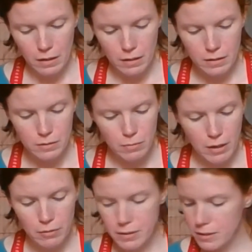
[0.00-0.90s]
as
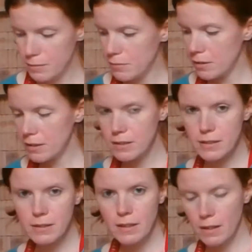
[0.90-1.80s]
well, with some
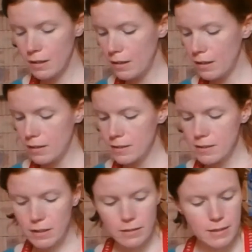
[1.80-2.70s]
nice
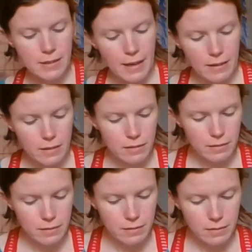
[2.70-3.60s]
sunset
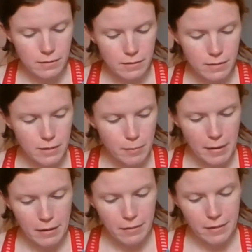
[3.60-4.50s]
in the
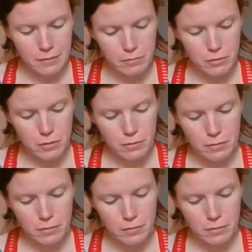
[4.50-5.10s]
background.